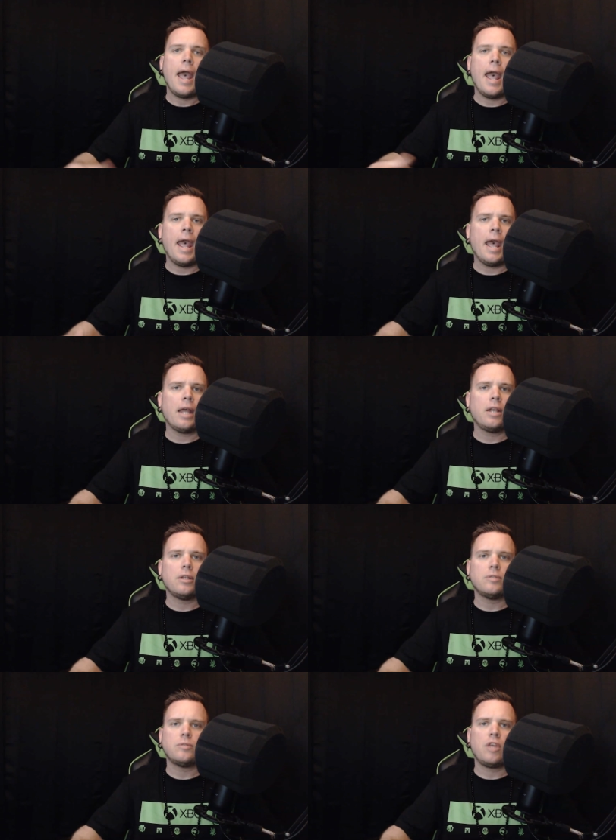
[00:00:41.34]
And
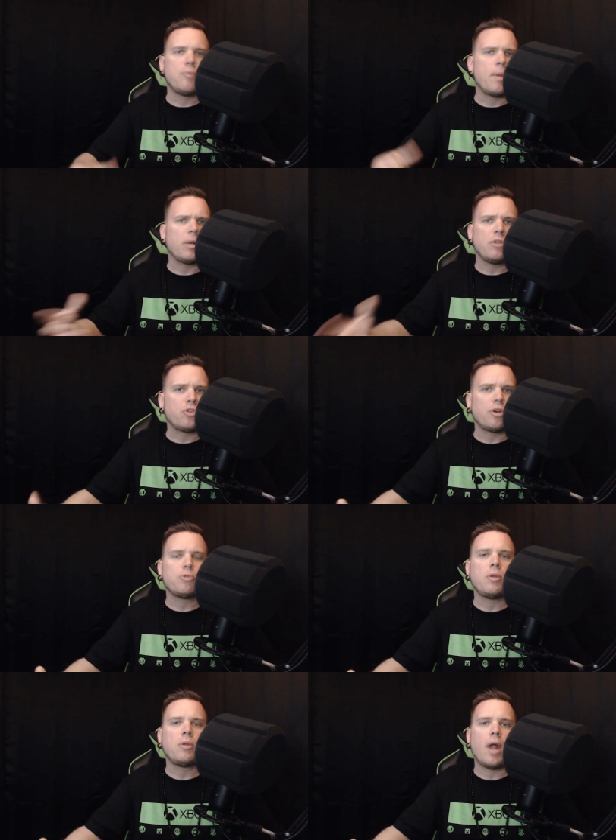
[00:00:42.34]
if memory
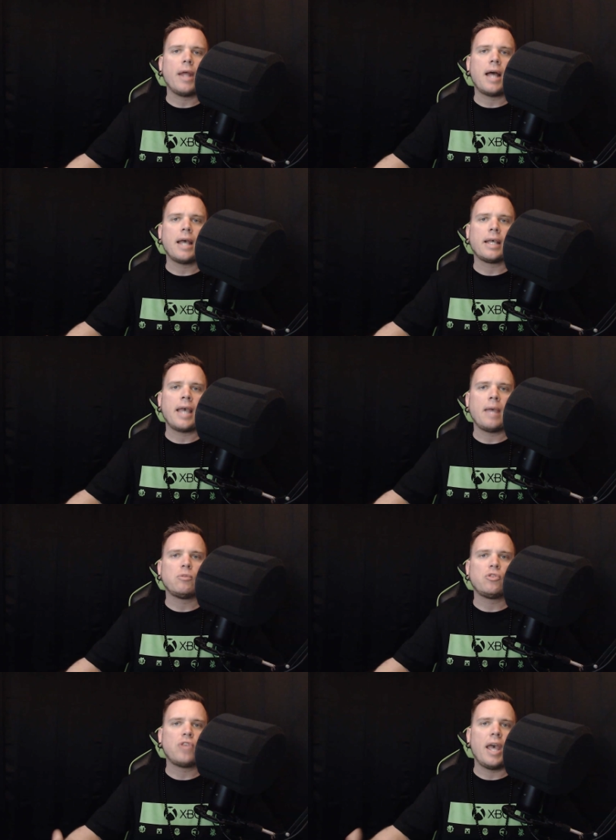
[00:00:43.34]
serves me right, that
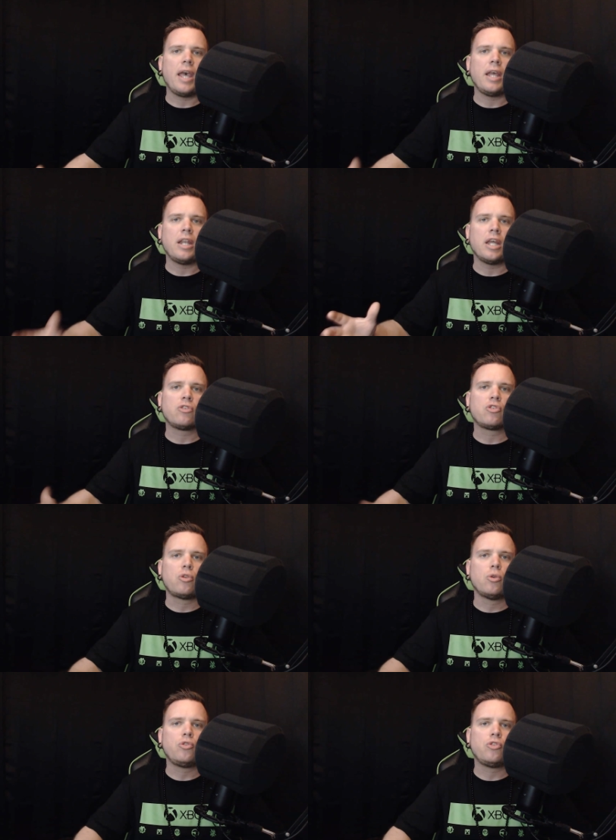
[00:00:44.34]
game stayed
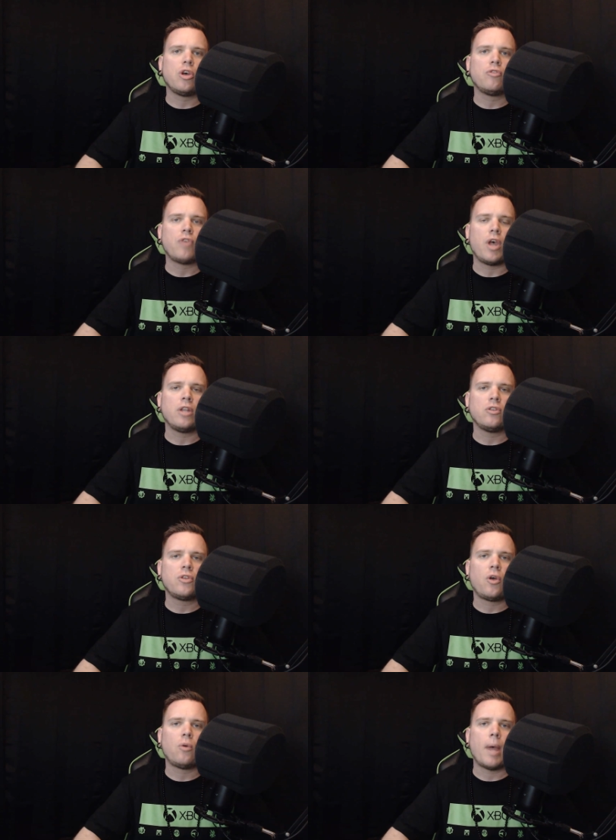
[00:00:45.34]
exclusive
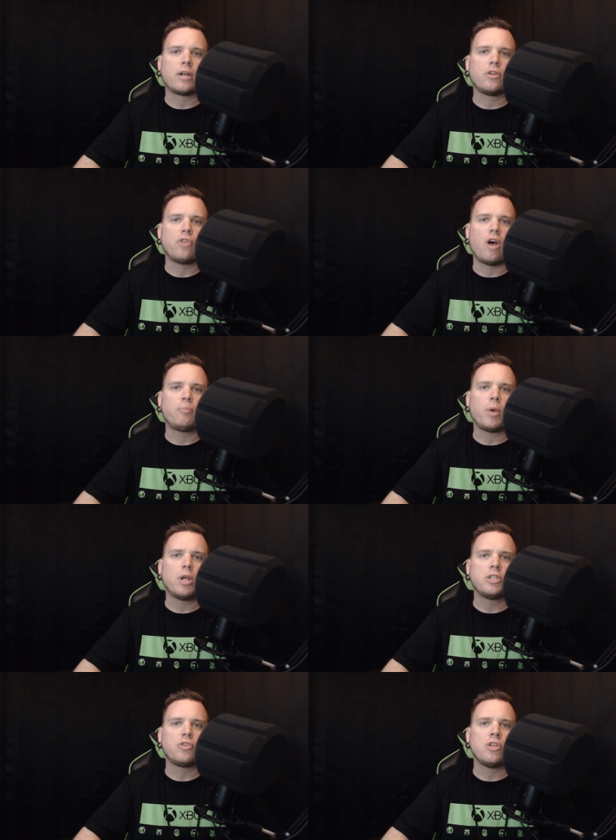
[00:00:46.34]
until Microsoft
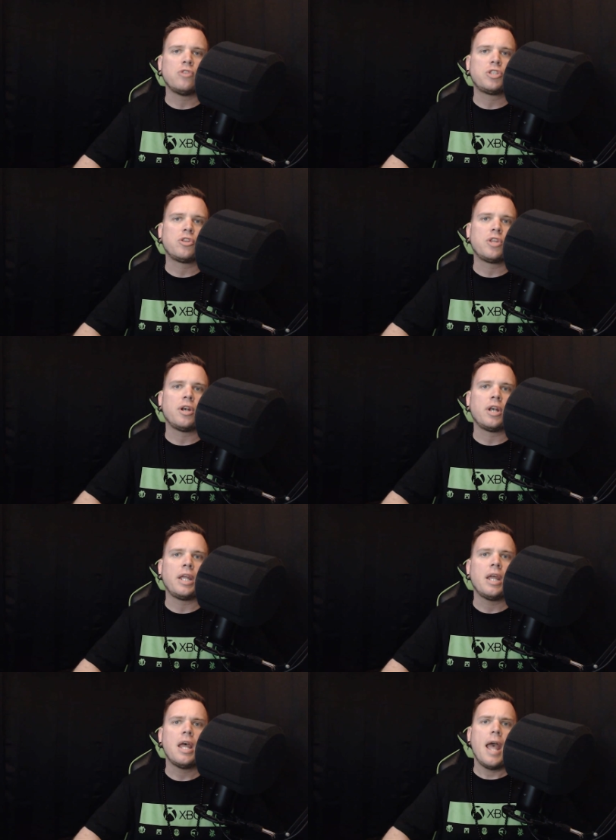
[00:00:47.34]
purchased Ninja
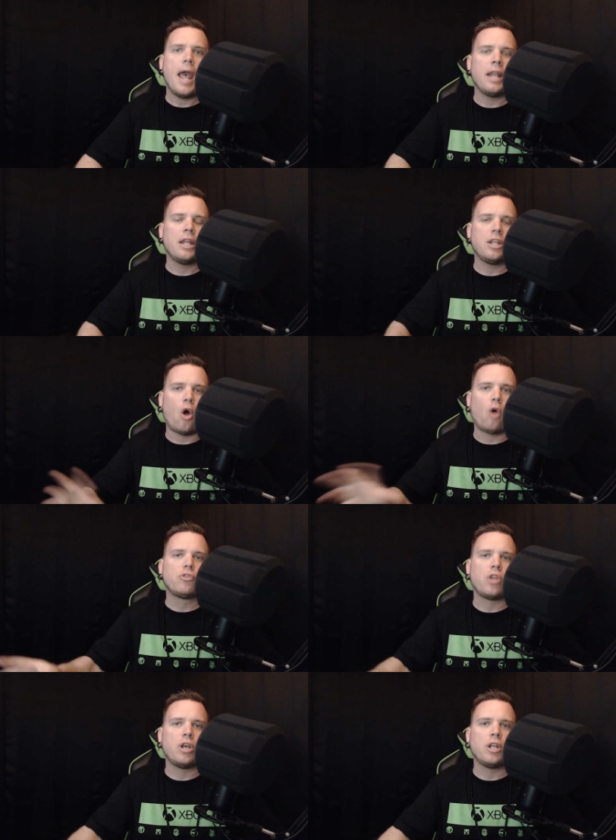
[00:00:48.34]
Theory, and then all of
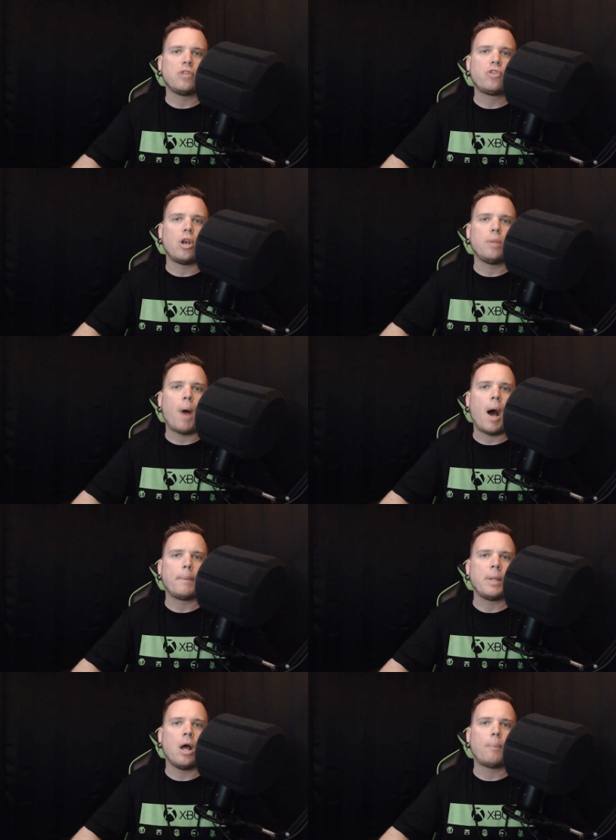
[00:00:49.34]
a sudden it started
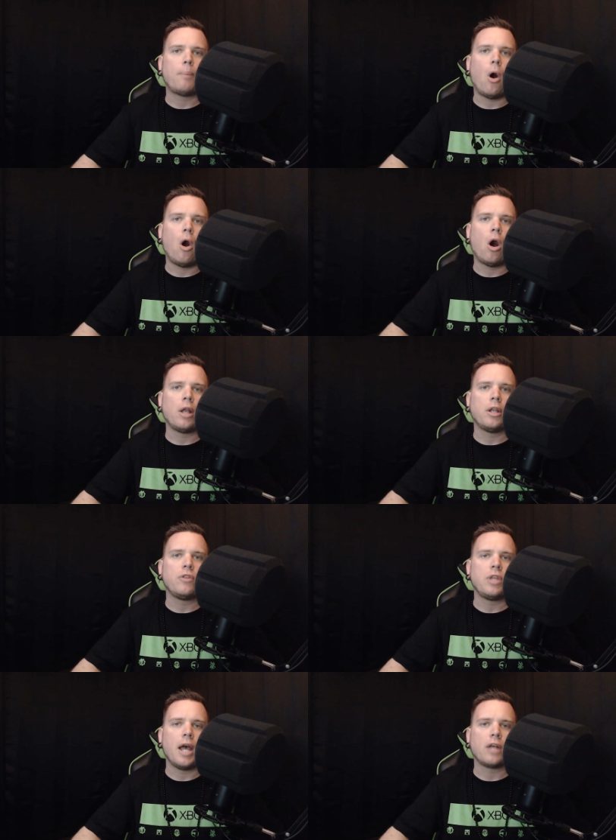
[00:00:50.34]
popping up on
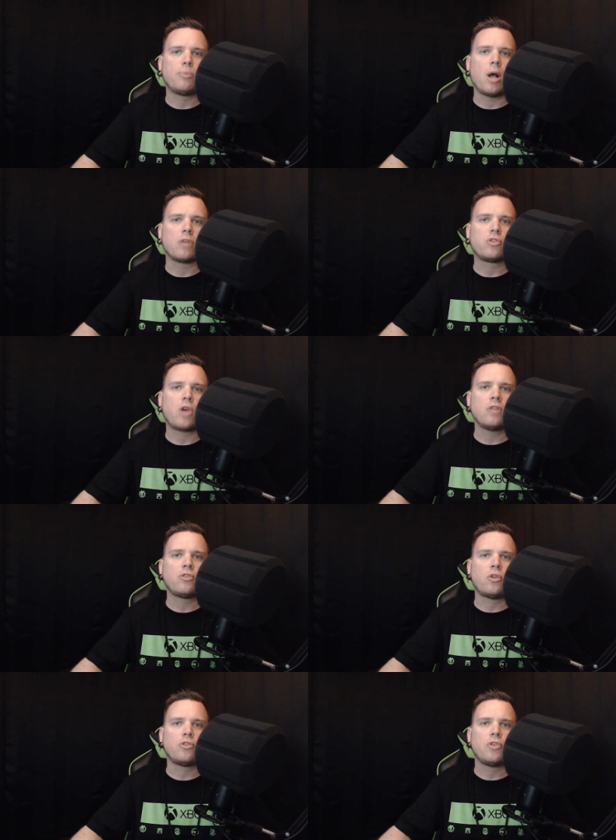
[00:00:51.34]
the Xbox
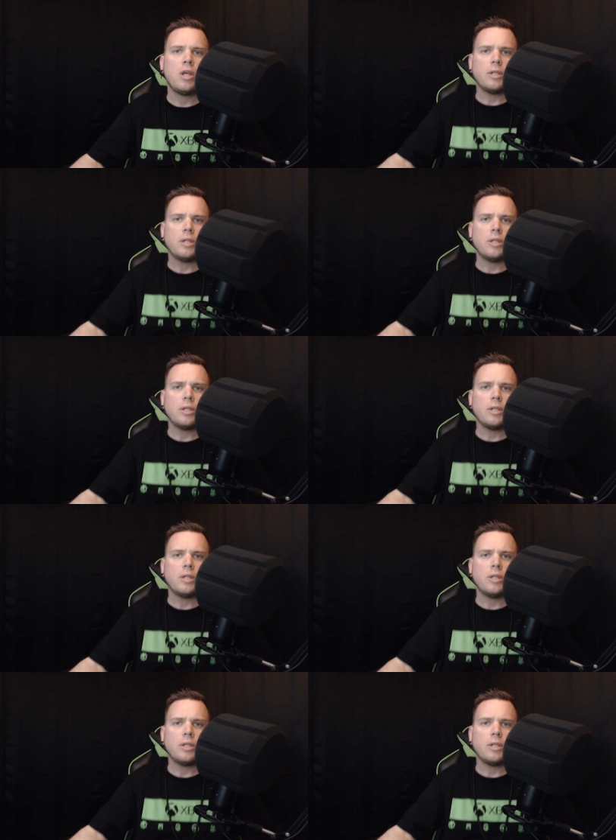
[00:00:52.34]
consoles